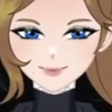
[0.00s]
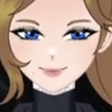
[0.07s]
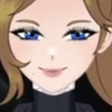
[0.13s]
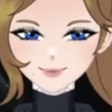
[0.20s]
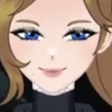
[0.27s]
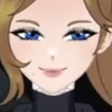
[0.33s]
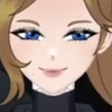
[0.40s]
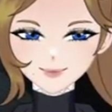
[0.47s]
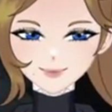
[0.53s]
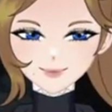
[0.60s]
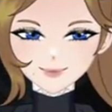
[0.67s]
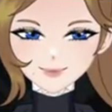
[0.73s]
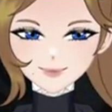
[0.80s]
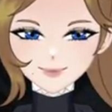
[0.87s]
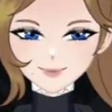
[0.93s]

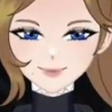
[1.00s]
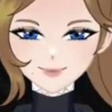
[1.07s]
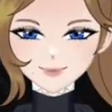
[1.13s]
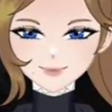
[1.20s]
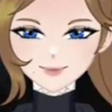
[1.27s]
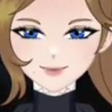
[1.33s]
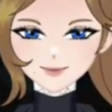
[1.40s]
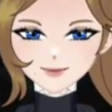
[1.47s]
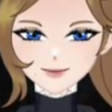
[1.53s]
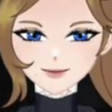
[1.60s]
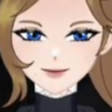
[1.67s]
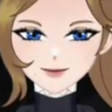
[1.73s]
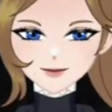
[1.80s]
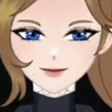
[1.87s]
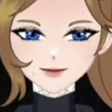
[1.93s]

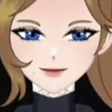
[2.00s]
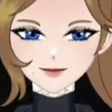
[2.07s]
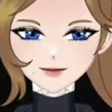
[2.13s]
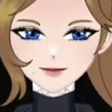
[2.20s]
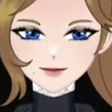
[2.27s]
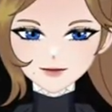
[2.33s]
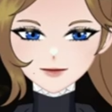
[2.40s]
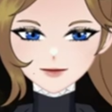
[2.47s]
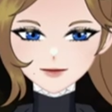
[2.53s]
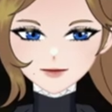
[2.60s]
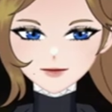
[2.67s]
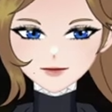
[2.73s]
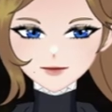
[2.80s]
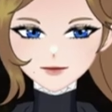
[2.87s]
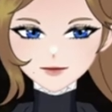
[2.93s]

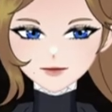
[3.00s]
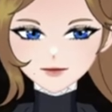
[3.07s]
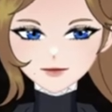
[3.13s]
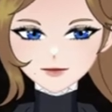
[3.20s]
(silence)